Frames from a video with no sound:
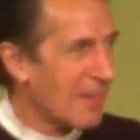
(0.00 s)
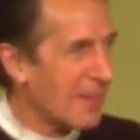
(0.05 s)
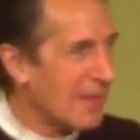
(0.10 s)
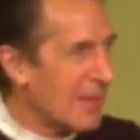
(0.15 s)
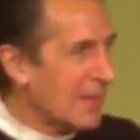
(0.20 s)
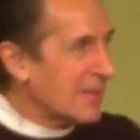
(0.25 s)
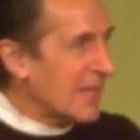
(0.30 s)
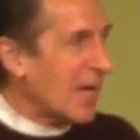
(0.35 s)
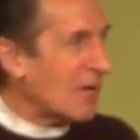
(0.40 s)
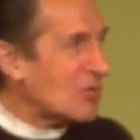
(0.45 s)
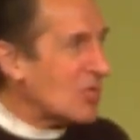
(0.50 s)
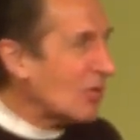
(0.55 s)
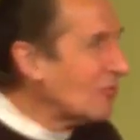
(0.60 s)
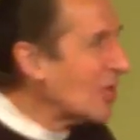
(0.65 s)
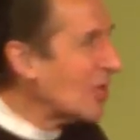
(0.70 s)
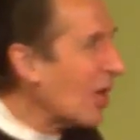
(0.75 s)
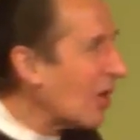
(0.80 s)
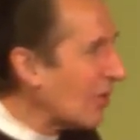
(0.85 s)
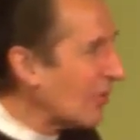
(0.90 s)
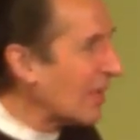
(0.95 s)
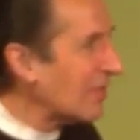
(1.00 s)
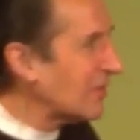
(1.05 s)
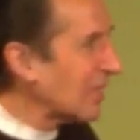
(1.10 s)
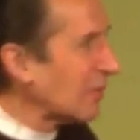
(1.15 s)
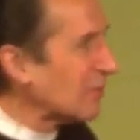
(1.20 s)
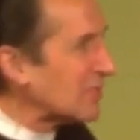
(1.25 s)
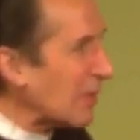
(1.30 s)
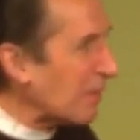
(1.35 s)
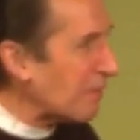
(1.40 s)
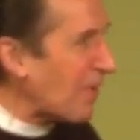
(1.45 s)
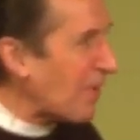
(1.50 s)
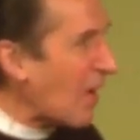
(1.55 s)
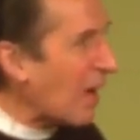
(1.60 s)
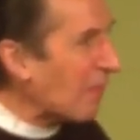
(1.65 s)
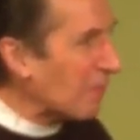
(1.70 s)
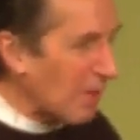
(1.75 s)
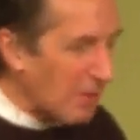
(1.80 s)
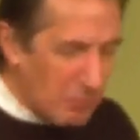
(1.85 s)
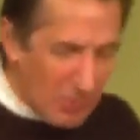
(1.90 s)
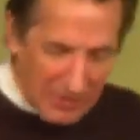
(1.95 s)
Now, you know that there was a
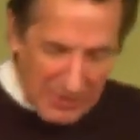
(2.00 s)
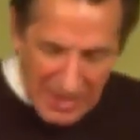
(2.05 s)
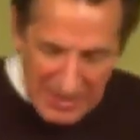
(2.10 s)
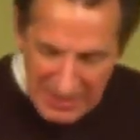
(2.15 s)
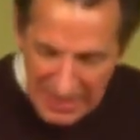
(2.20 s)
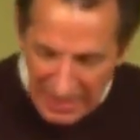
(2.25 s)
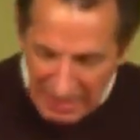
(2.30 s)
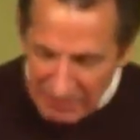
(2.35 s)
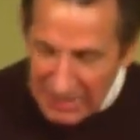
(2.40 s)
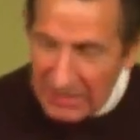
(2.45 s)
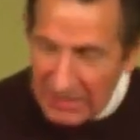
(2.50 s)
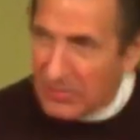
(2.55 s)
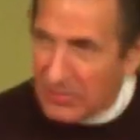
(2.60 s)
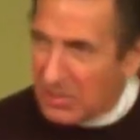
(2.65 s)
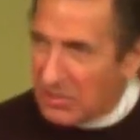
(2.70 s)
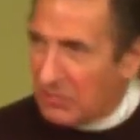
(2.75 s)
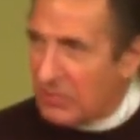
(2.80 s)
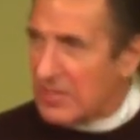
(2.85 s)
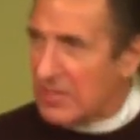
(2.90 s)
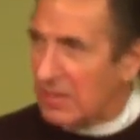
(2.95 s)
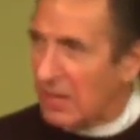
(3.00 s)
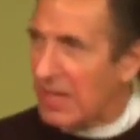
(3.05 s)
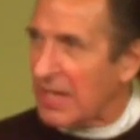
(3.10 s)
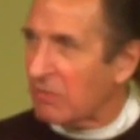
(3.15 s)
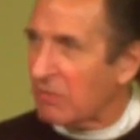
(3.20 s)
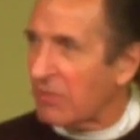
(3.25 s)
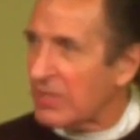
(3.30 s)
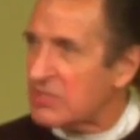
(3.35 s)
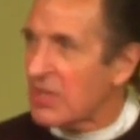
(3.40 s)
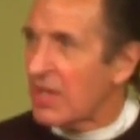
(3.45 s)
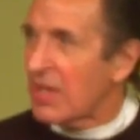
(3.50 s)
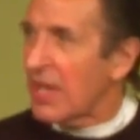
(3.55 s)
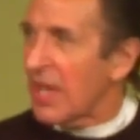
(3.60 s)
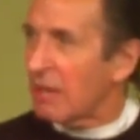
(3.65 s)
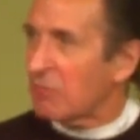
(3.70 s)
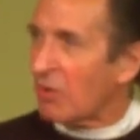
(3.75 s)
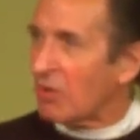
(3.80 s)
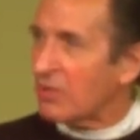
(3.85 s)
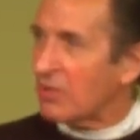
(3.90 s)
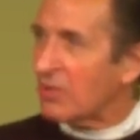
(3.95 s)
problem when they came into the Greek language
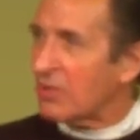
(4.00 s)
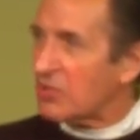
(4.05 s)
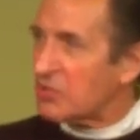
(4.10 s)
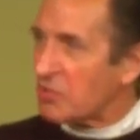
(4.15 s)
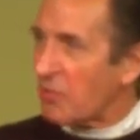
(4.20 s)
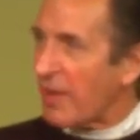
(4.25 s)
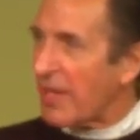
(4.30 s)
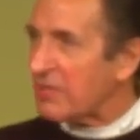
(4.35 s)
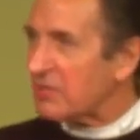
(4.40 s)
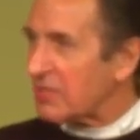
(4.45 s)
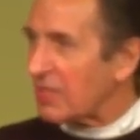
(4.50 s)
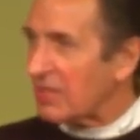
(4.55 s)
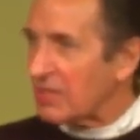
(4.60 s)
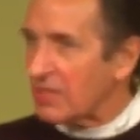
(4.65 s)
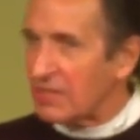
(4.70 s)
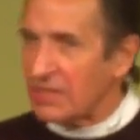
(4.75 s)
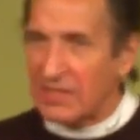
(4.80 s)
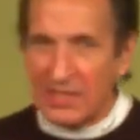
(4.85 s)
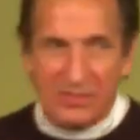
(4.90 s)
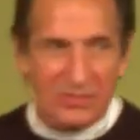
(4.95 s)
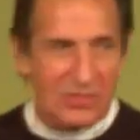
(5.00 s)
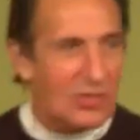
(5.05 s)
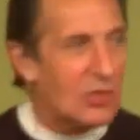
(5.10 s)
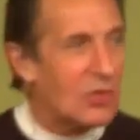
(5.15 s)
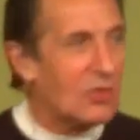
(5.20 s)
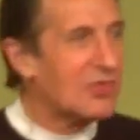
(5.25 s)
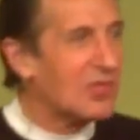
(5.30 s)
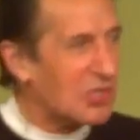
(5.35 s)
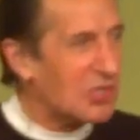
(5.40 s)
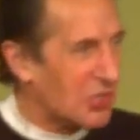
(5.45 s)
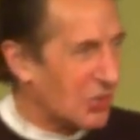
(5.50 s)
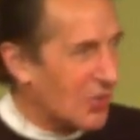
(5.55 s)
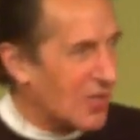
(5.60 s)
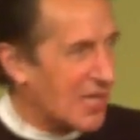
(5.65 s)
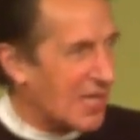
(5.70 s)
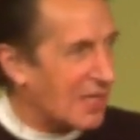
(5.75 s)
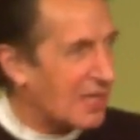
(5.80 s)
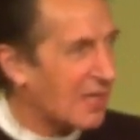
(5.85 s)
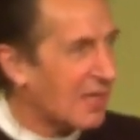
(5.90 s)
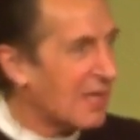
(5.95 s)
and wanted to translate it into the
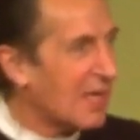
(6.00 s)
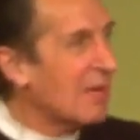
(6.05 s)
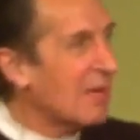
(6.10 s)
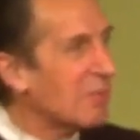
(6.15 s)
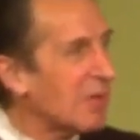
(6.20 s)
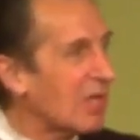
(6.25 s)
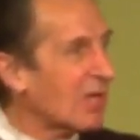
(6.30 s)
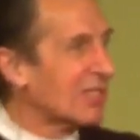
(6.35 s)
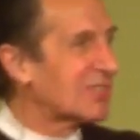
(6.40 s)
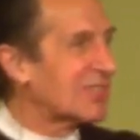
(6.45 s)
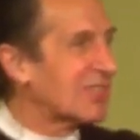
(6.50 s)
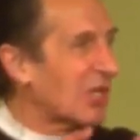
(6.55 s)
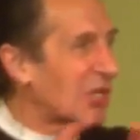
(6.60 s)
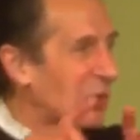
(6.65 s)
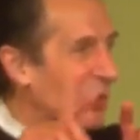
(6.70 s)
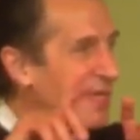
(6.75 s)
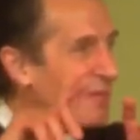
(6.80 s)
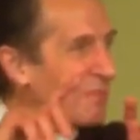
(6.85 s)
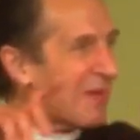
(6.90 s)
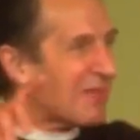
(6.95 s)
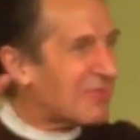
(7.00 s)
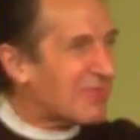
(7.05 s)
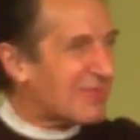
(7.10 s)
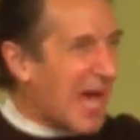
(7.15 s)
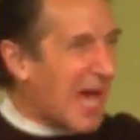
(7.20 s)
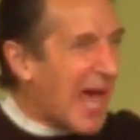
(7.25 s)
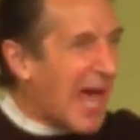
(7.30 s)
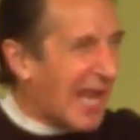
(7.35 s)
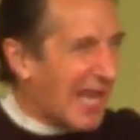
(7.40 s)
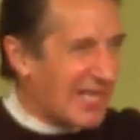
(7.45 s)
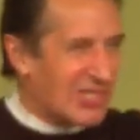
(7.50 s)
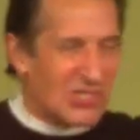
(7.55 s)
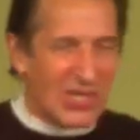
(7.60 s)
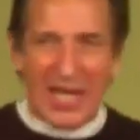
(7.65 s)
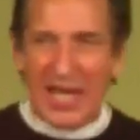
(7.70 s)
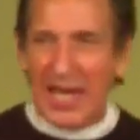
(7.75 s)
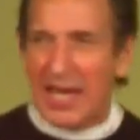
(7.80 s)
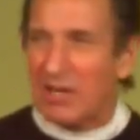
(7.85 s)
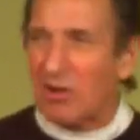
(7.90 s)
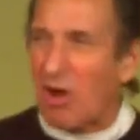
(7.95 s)
Greek because the Greek mythology
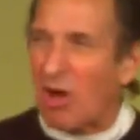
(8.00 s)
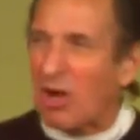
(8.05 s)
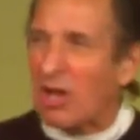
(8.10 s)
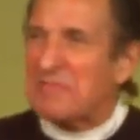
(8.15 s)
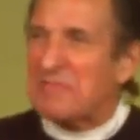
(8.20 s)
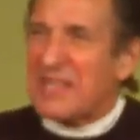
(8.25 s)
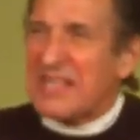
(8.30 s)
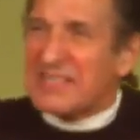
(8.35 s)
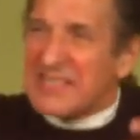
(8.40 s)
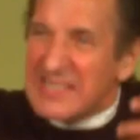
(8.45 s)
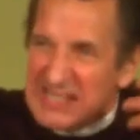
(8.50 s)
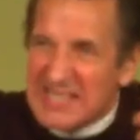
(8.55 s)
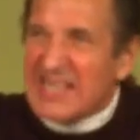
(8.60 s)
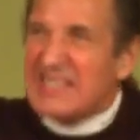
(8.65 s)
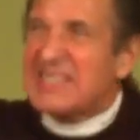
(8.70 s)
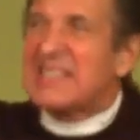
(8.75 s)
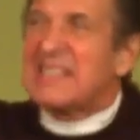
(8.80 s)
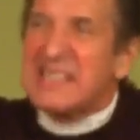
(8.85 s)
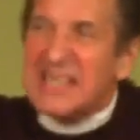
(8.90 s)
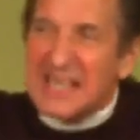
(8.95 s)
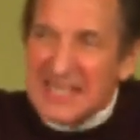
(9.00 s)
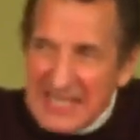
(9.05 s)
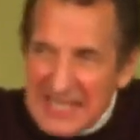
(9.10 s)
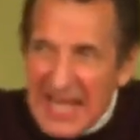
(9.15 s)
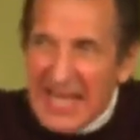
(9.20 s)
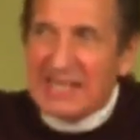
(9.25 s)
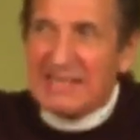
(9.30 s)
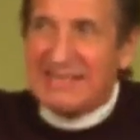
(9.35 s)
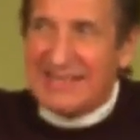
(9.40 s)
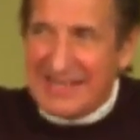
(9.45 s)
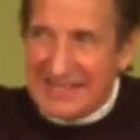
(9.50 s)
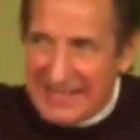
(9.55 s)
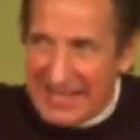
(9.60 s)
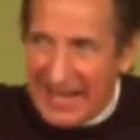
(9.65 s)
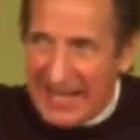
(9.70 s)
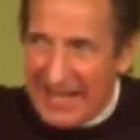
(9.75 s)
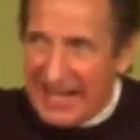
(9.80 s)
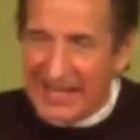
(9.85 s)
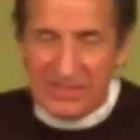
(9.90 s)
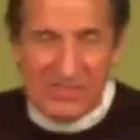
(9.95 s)
had all of these disconnected
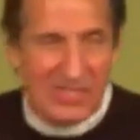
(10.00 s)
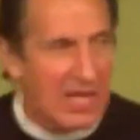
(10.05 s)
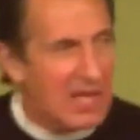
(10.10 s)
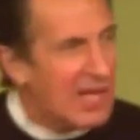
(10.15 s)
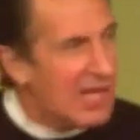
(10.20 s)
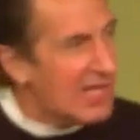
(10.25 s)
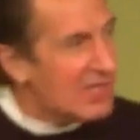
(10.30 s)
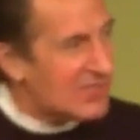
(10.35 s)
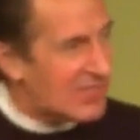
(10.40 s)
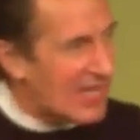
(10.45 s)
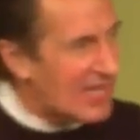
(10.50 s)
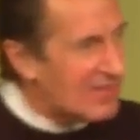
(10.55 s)
gods. See,